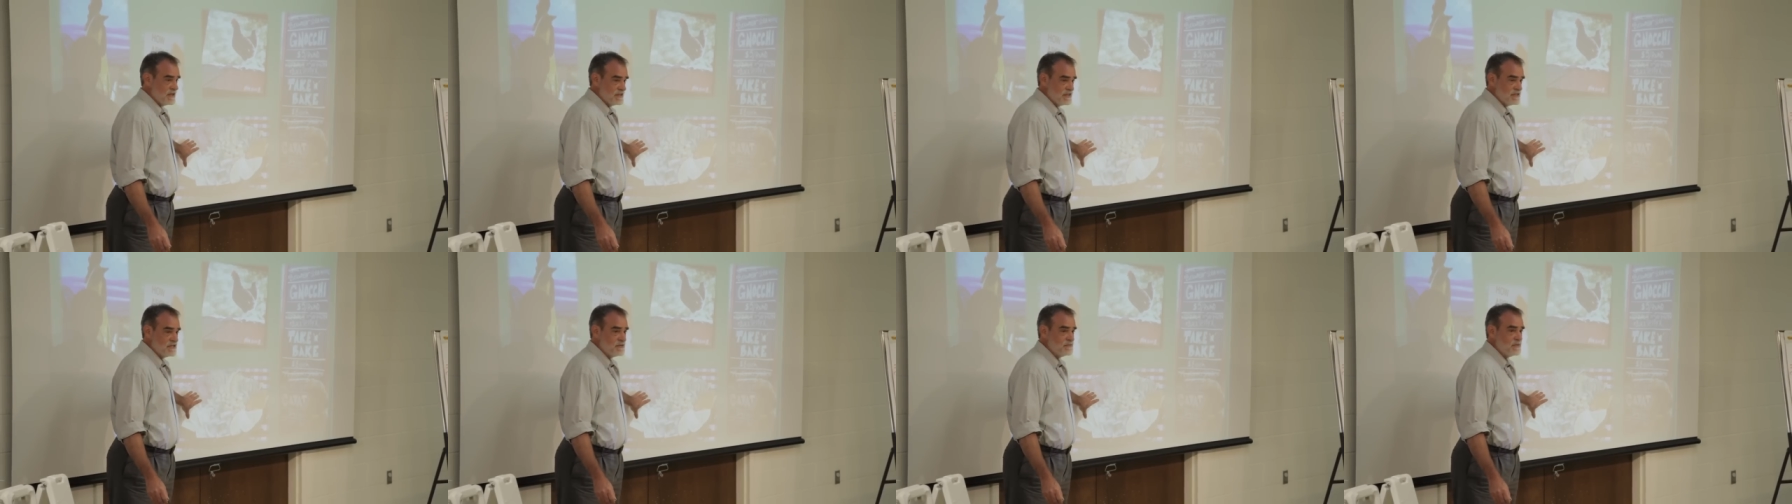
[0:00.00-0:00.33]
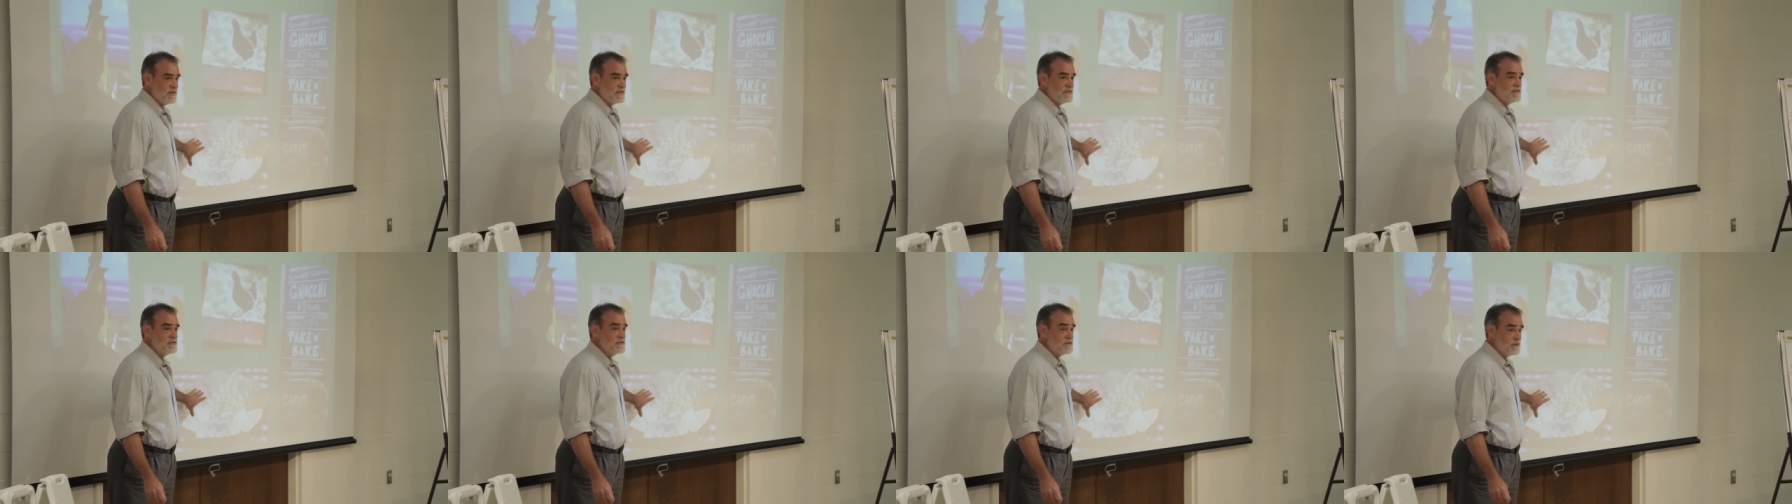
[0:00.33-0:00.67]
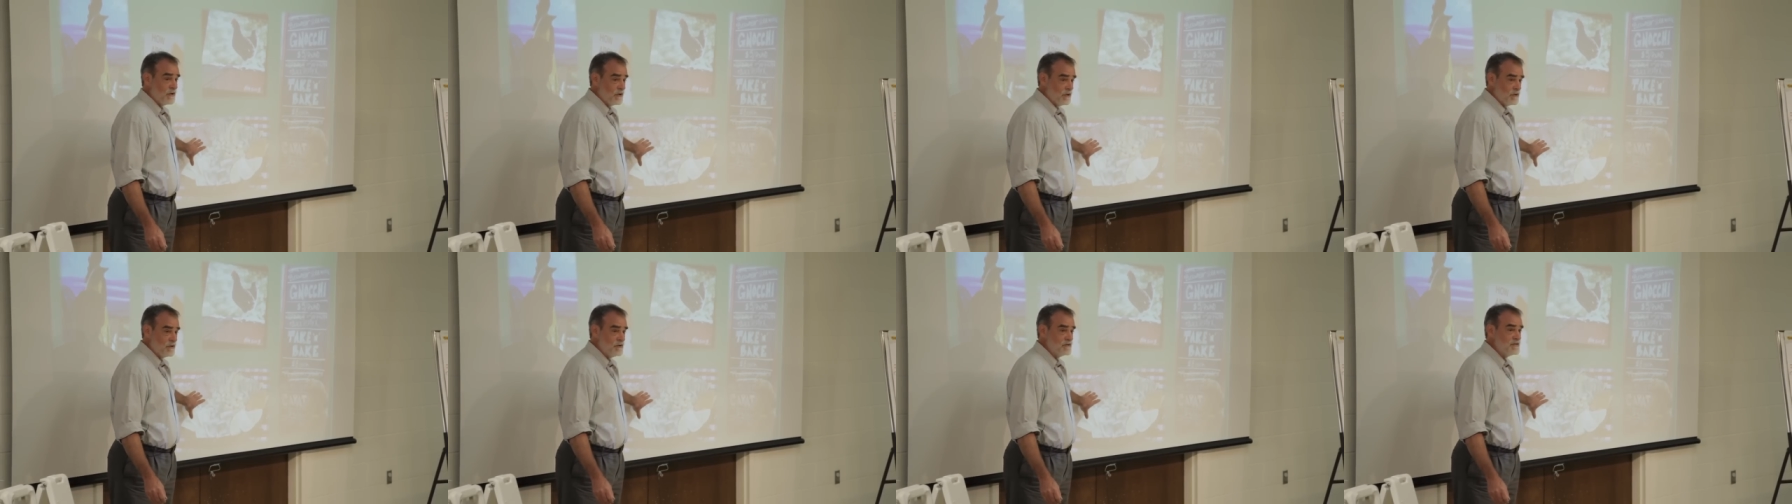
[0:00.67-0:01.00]
this is being
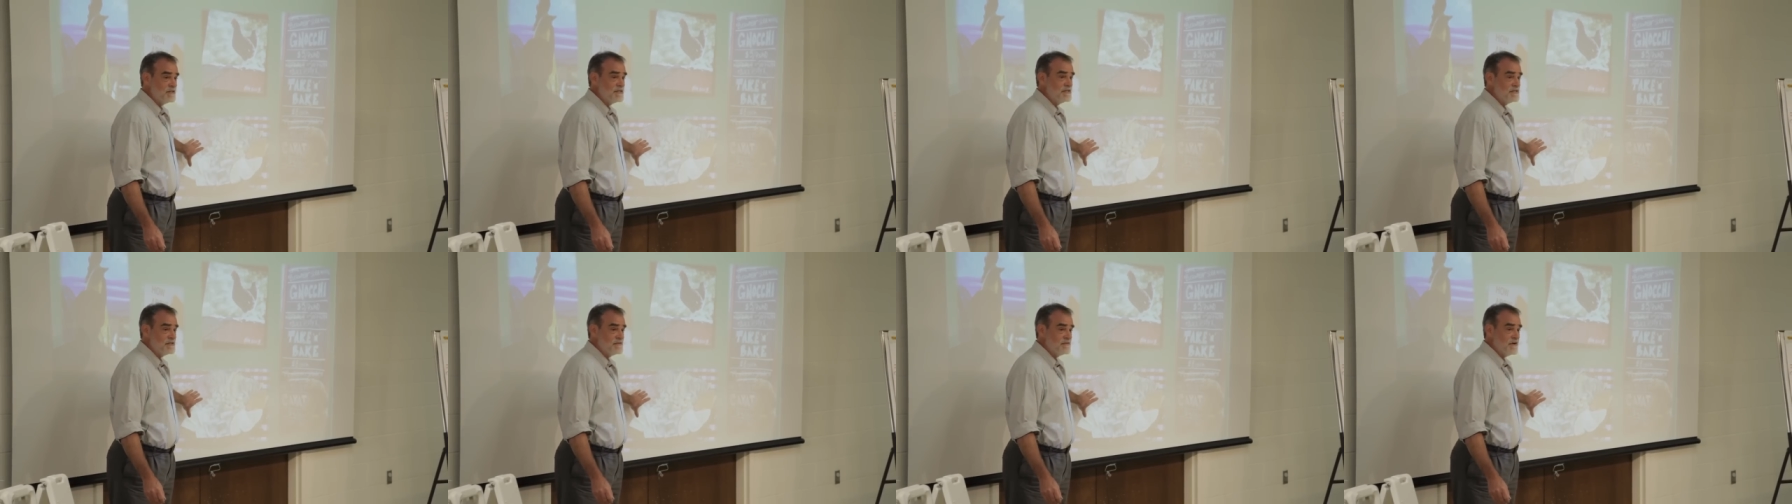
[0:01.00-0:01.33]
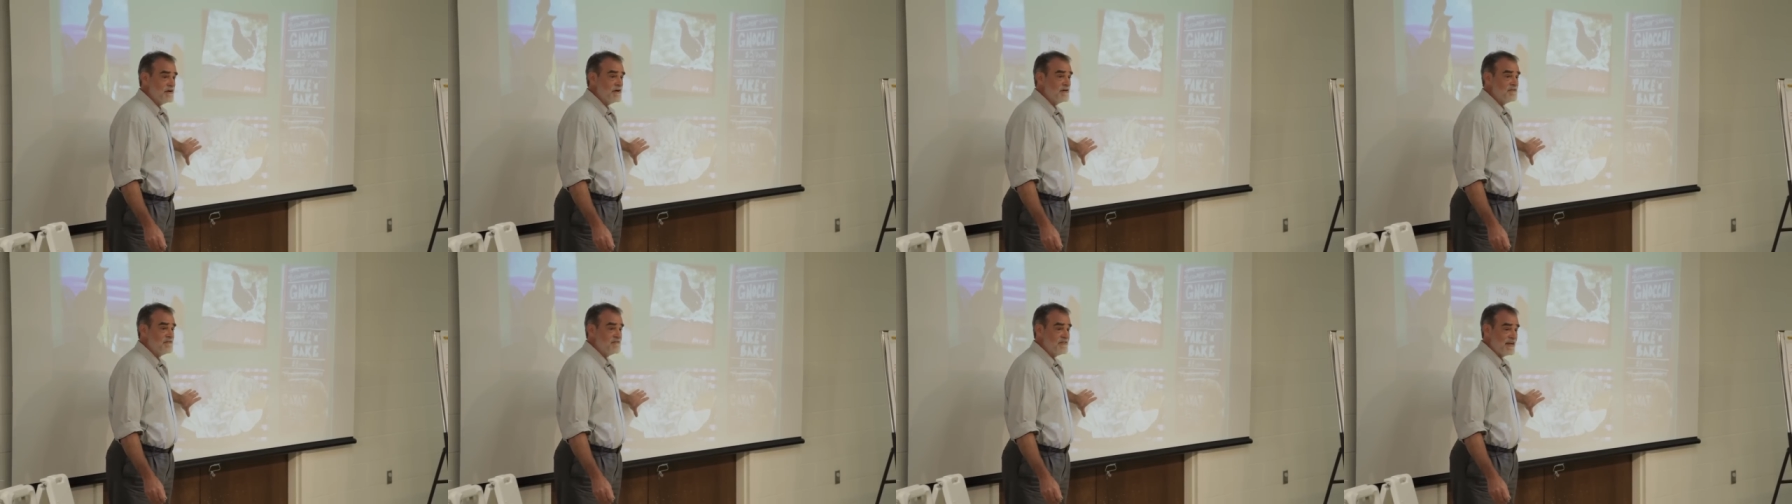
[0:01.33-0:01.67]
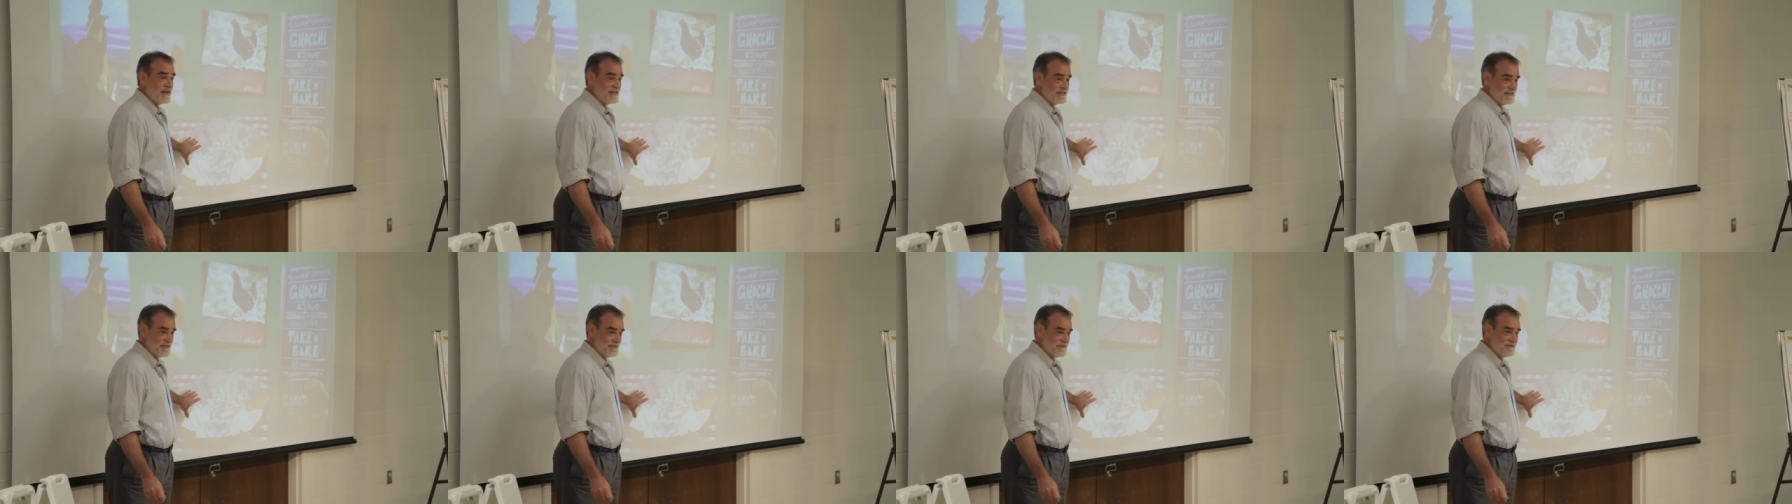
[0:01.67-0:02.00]
sold, it's a very
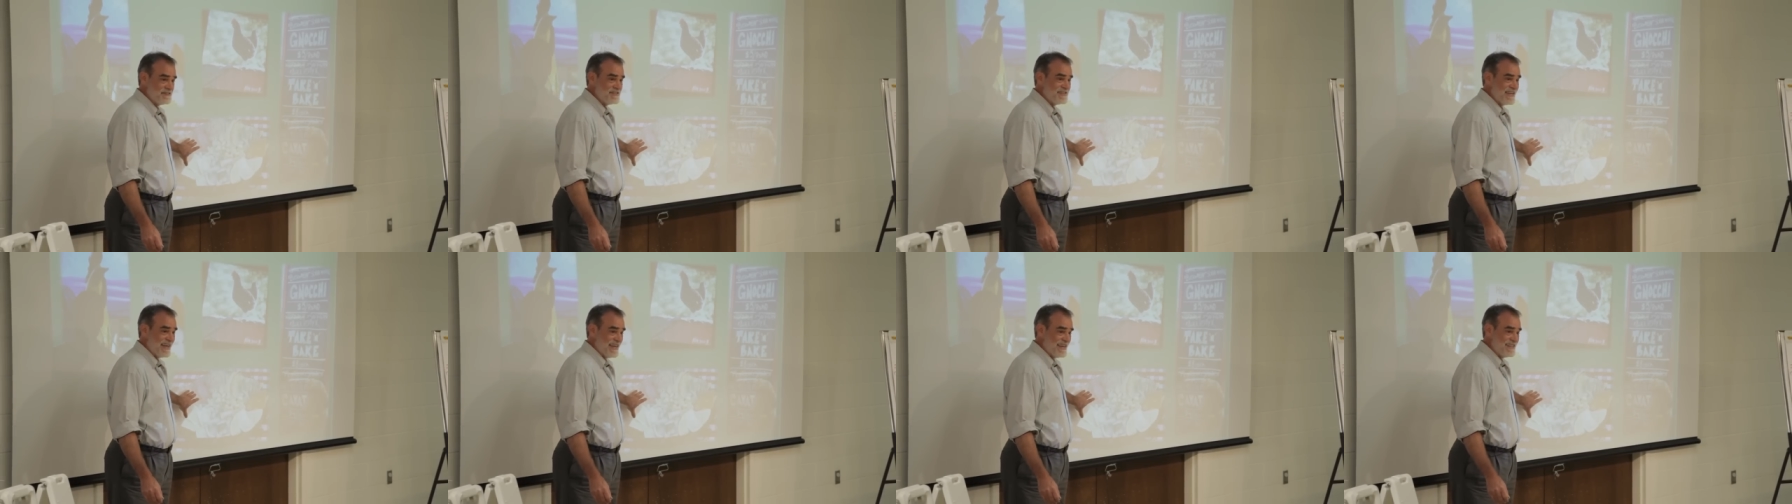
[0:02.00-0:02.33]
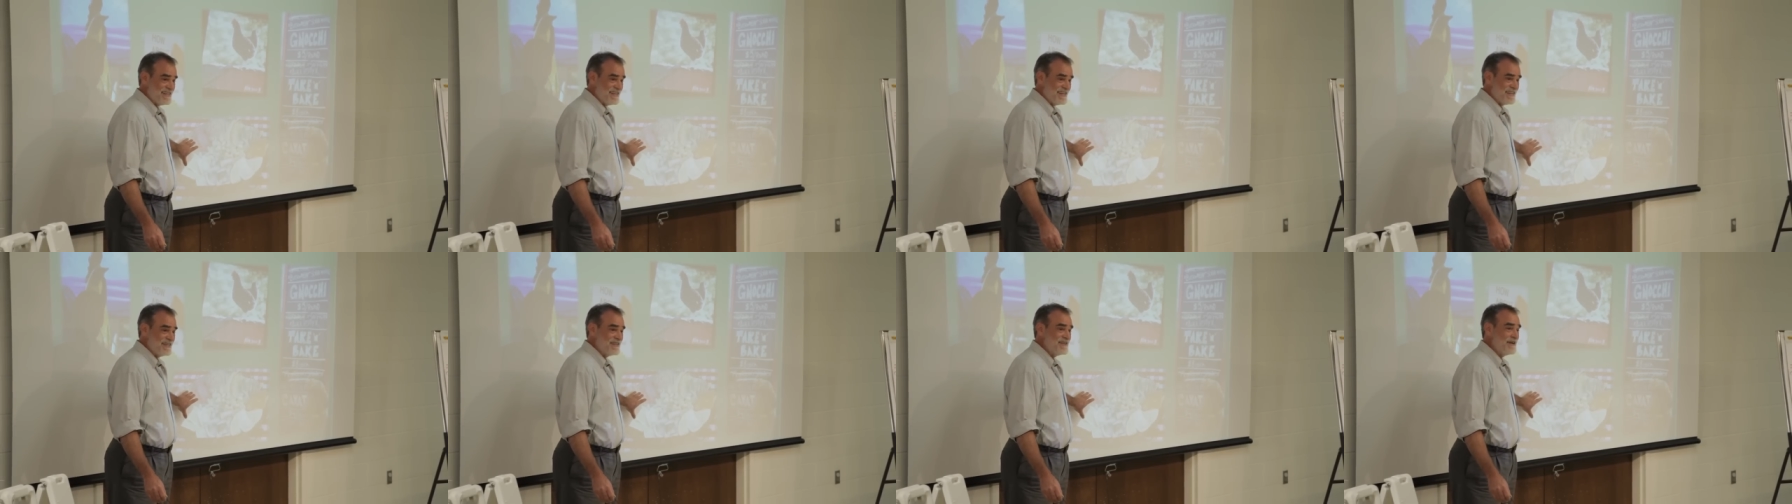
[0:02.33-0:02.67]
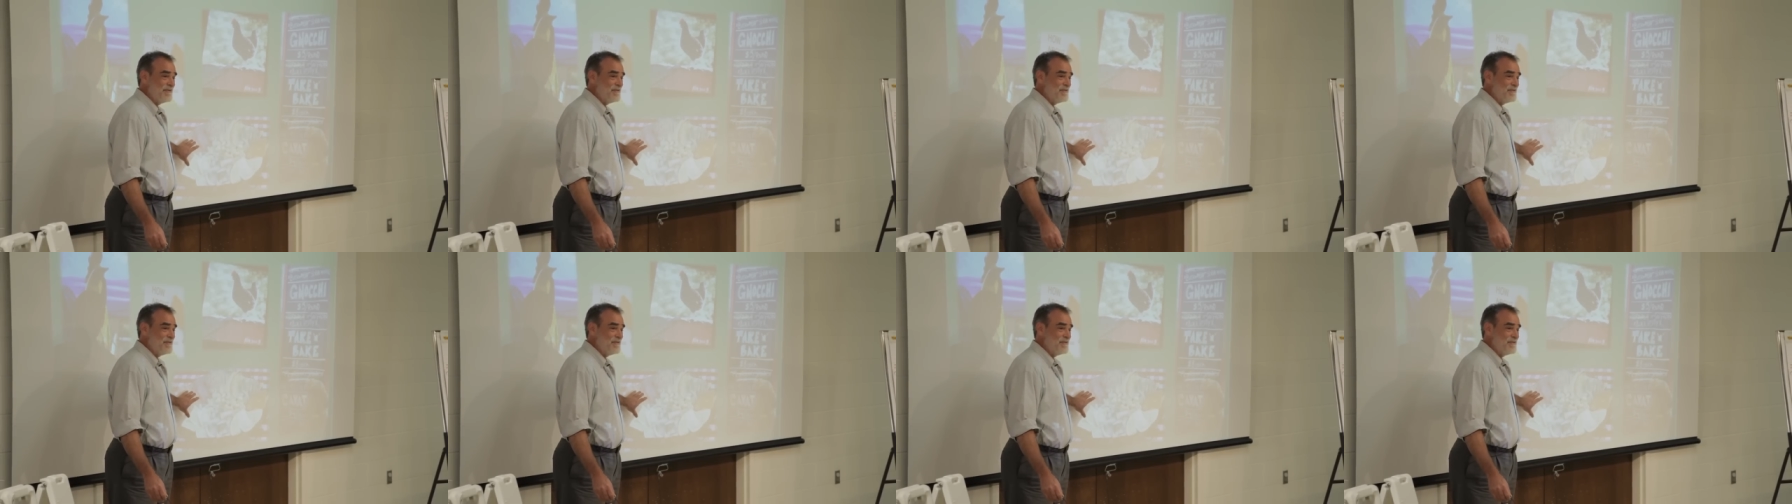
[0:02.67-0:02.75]
effective stand-in,